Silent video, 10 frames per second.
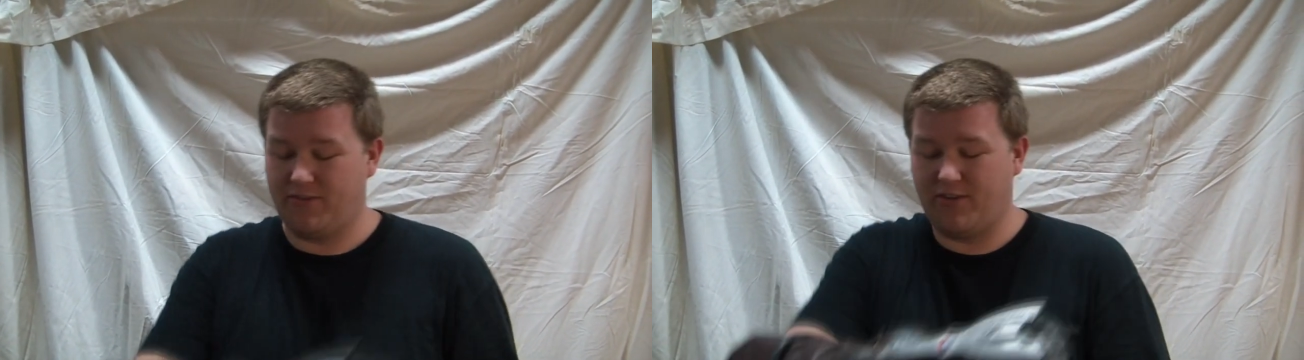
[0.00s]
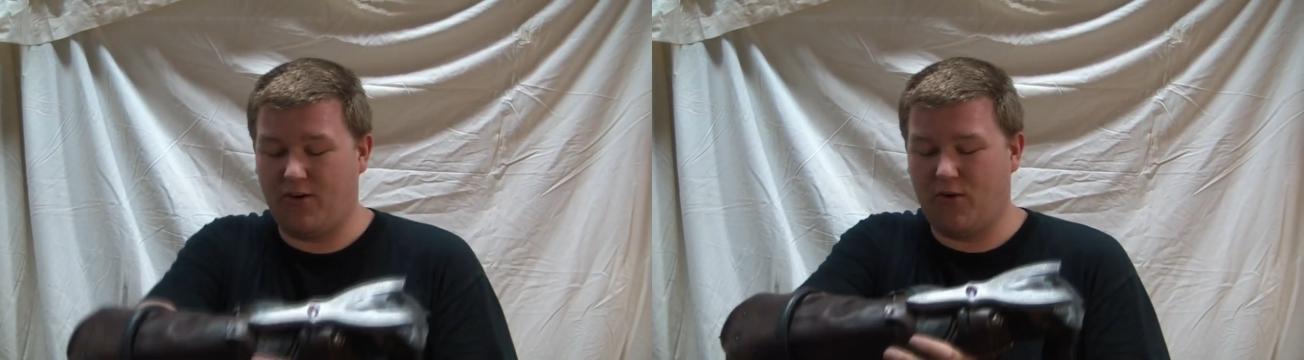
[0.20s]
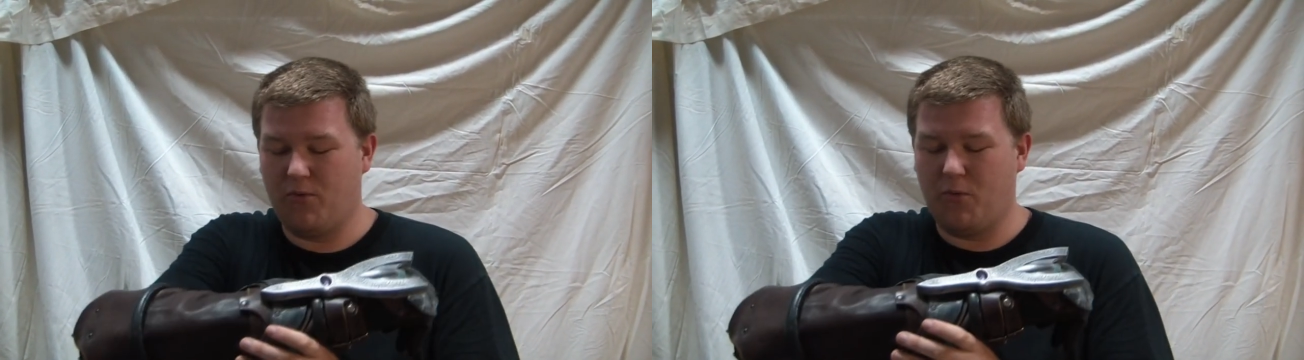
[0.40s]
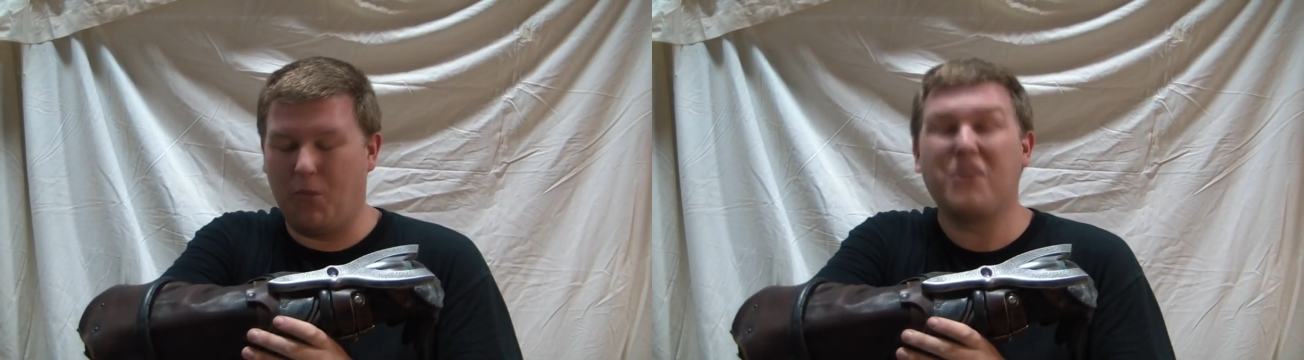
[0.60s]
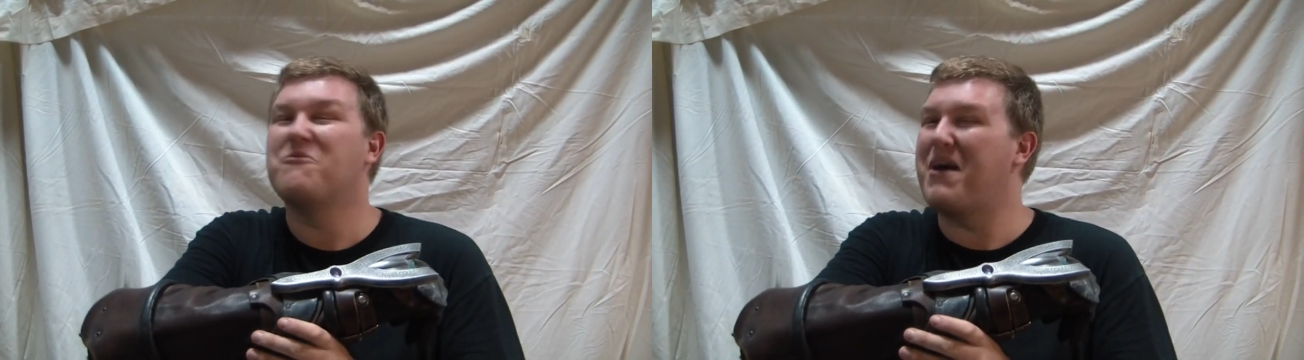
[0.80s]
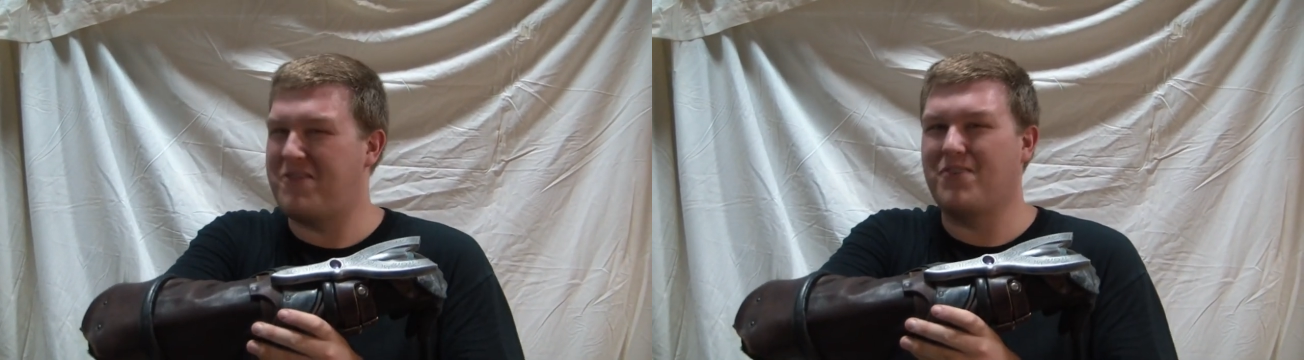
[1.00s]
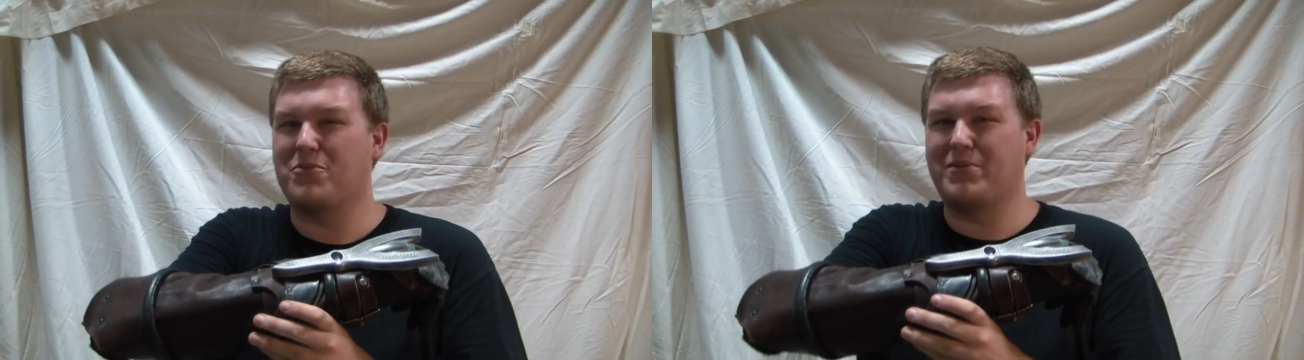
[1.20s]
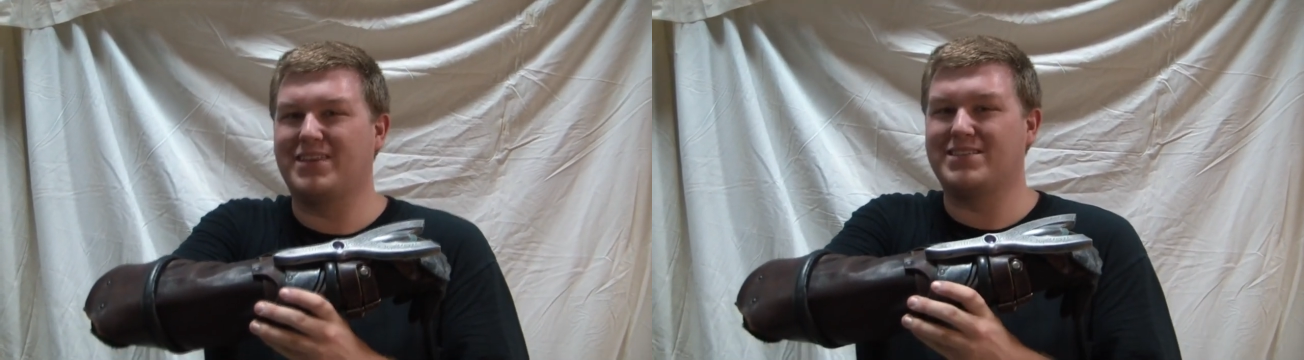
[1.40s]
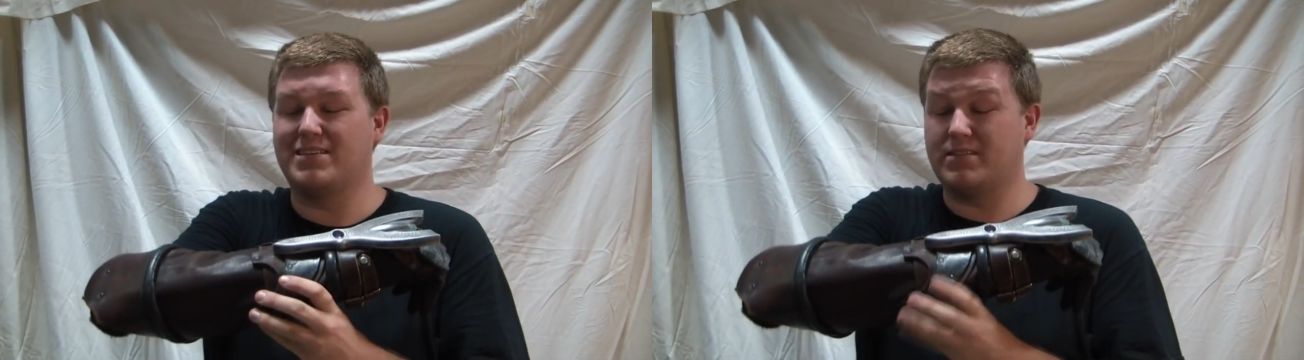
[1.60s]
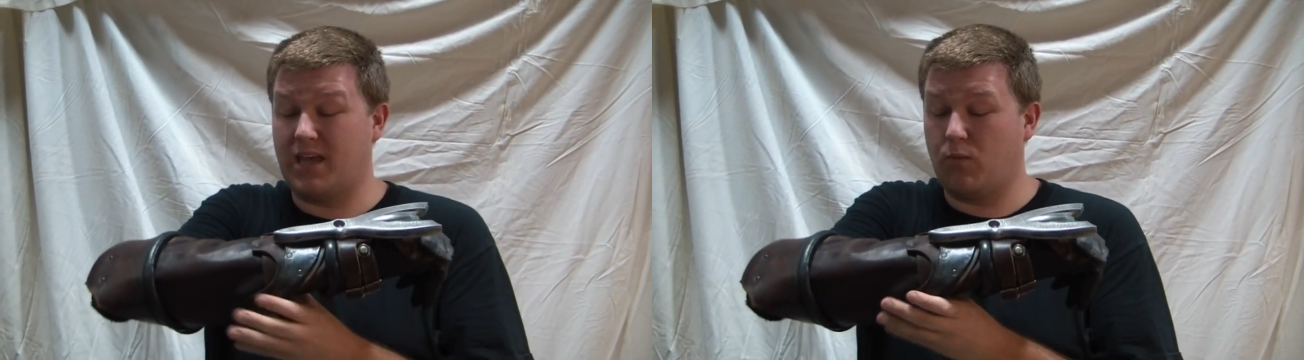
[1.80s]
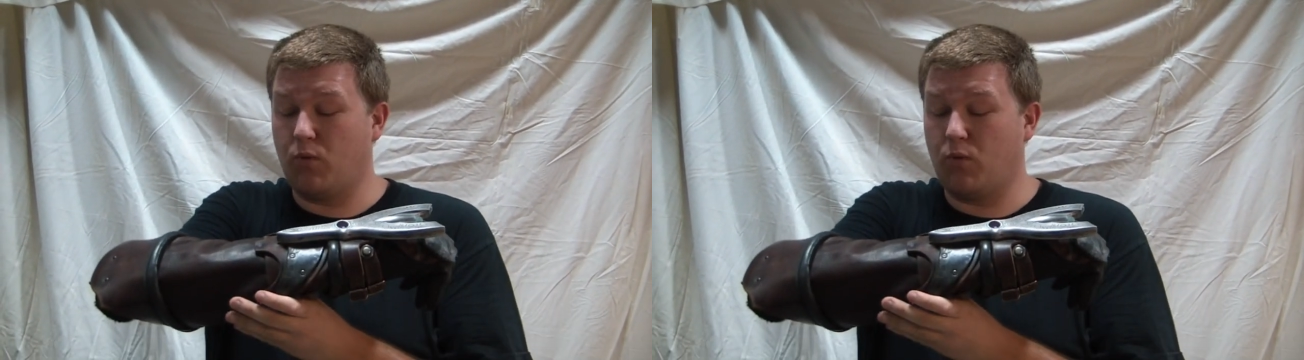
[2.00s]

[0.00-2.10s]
So, one of my favorite pieces,